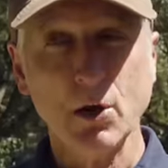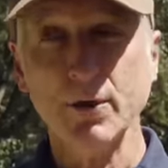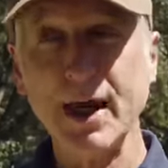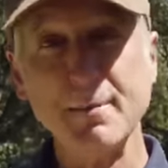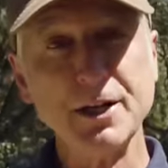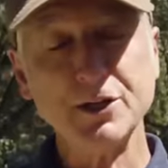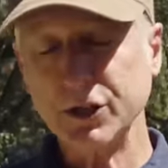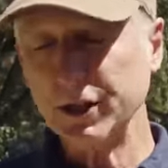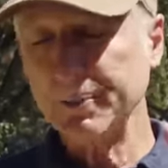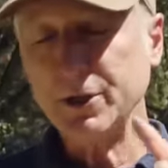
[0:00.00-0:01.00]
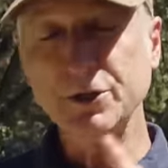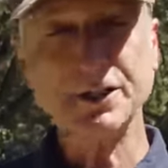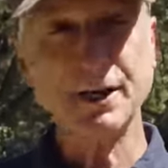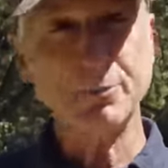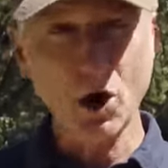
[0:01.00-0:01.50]
Well, that means you're going to be
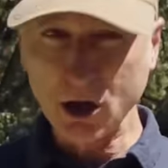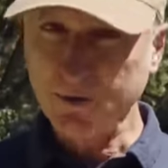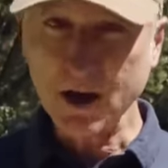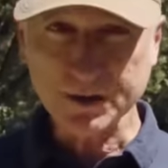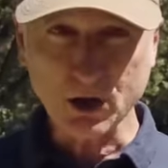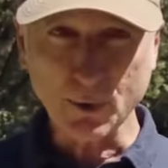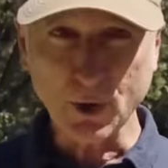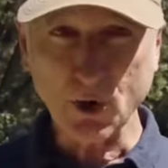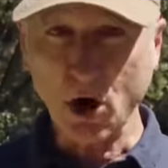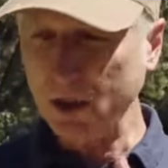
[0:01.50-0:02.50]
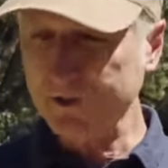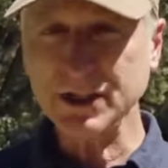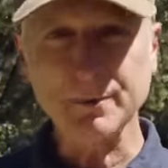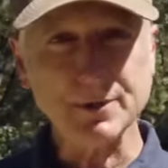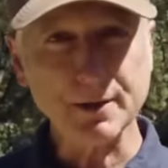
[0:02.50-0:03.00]
using up all of October, all of
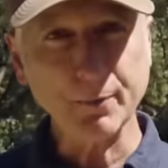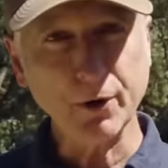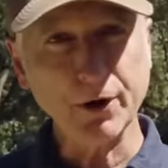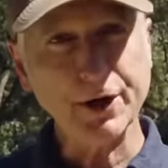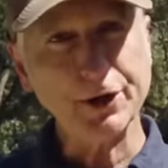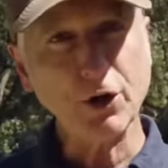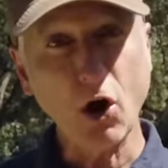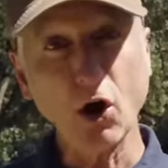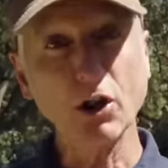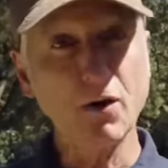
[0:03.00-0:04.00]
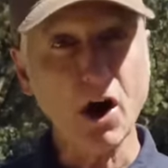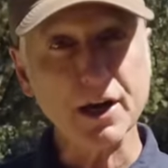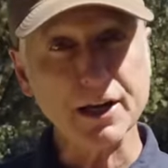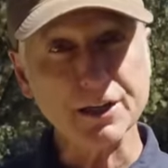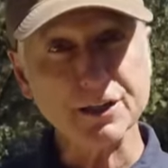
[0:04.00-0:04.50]
September, and all of
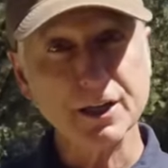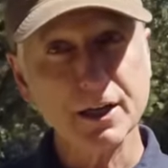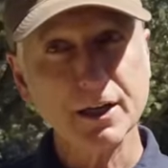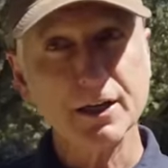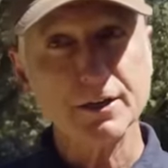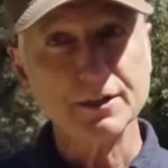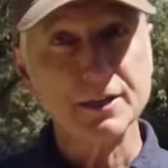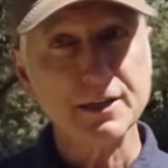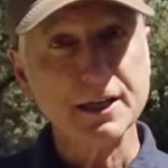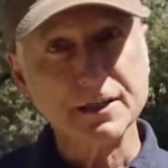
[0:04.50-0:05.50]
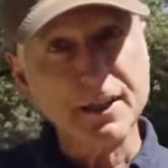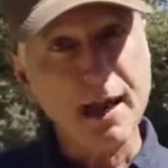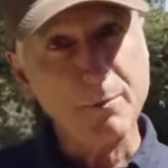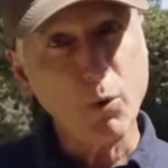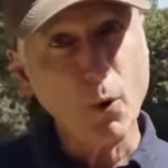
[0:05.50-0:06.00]
August to get to
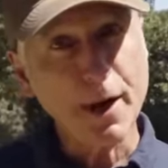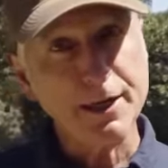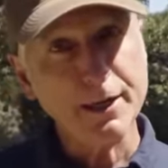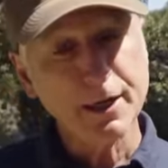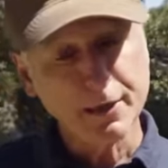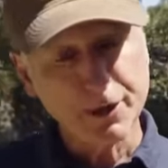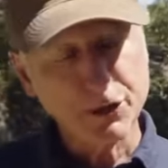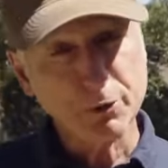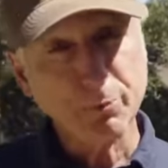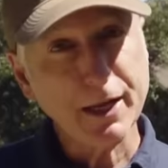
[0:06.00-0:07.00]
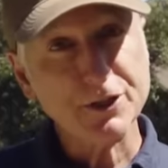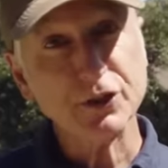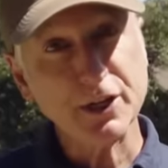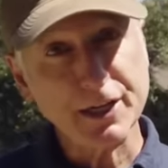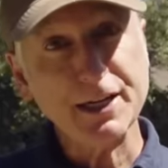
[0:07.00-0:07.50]
that point that your plants are
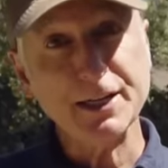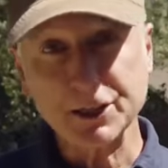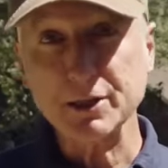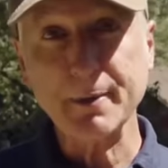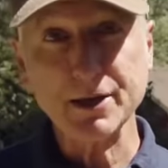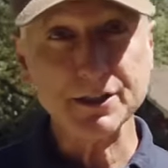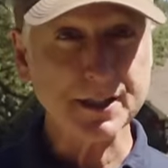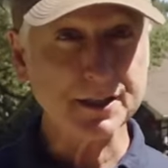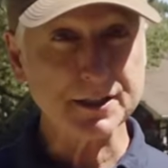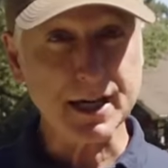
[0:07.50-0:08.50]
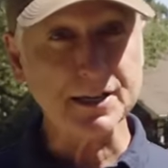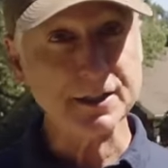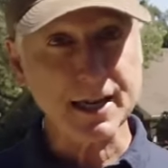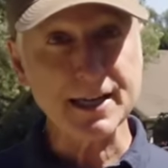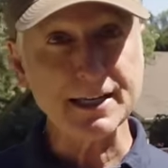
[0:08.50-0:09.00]
going to need, the tomatoes in this case,
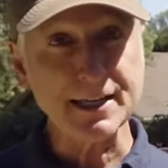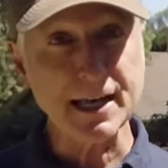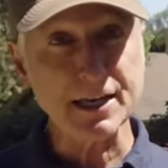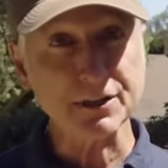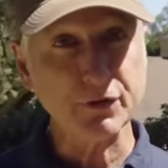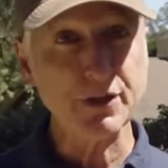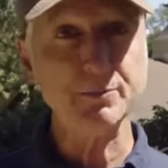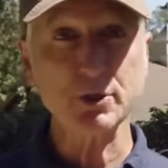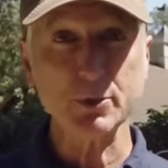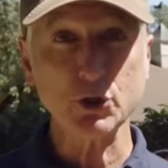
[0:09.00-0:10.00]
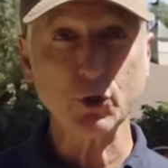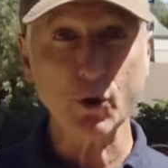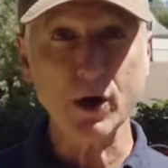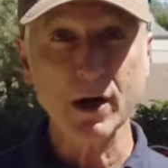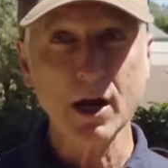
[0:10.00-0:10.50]
the eighty days, for them to
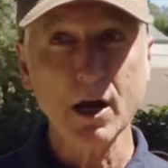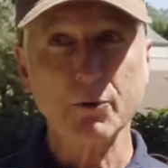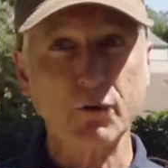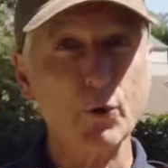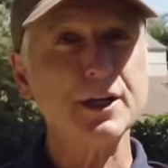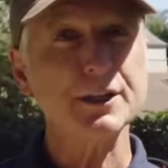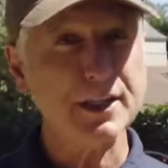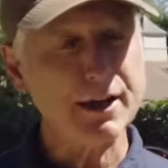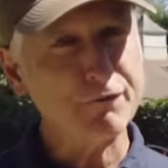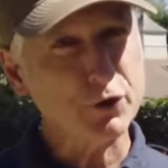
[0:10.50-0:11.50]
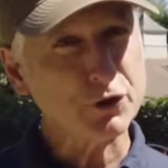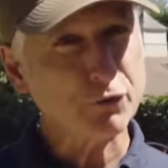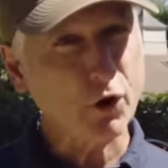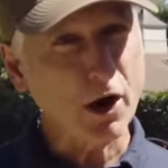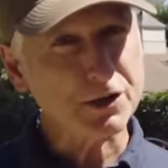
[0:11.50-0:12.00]
mature before you get to that first
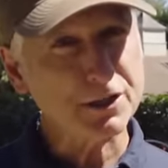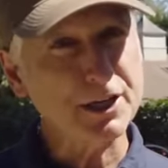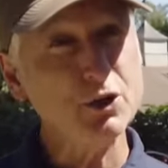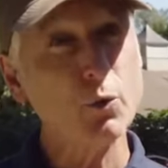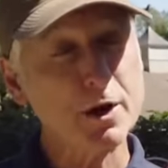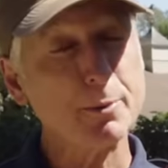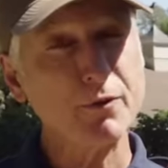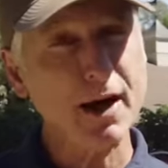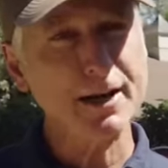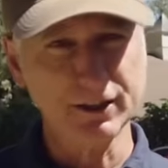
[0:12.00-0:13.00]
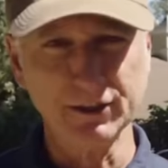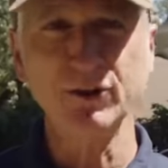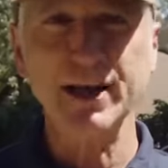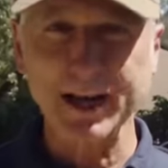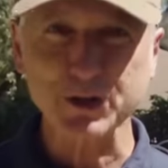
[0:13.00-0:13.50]
frost. And you want to provide a
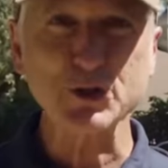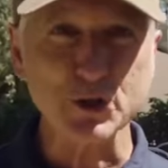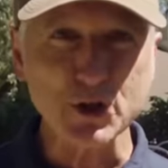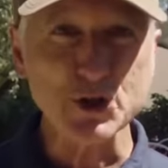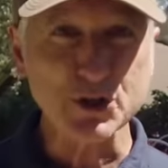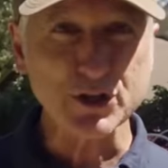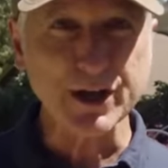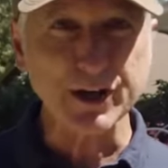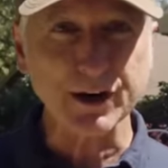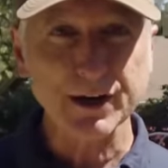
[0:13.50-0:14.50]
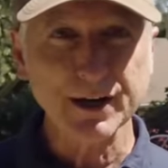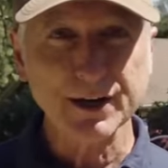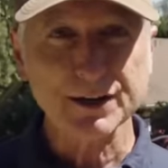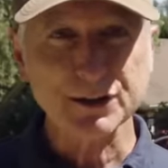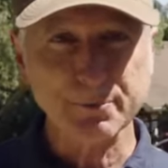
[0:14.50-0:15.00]
little extra cushion there.
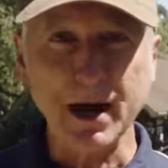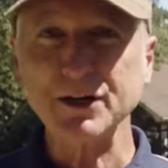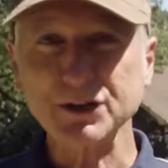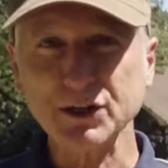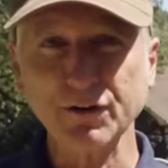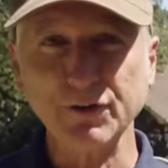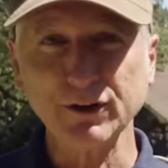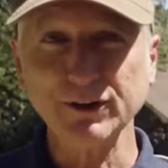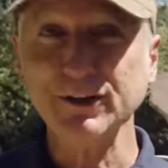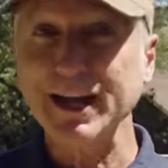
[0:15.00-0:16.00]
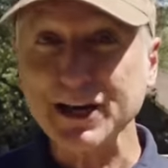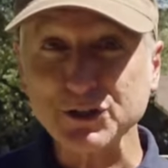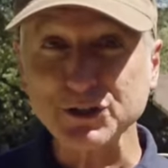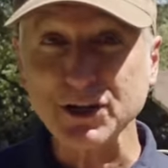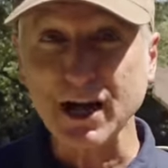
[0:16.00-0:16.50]
So buy yourself a little
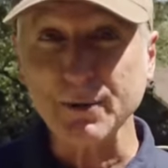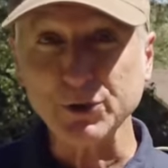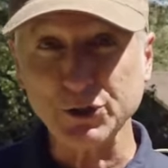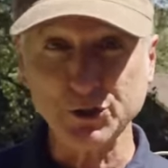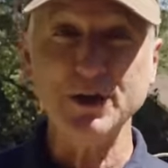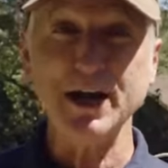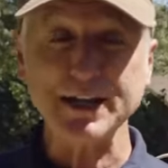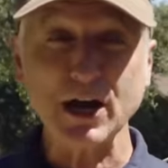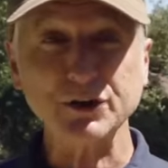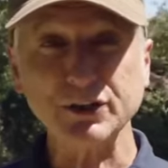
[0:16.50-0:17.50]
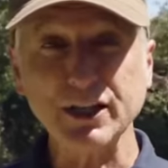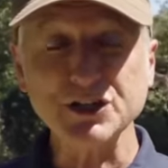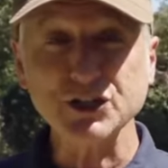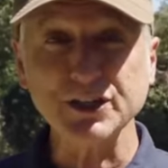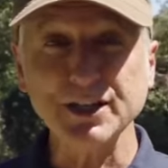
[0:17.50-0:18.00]
extra time when you do that
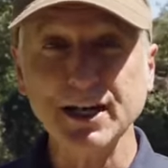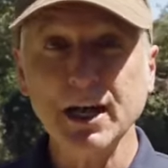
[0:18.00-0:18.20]
calculation.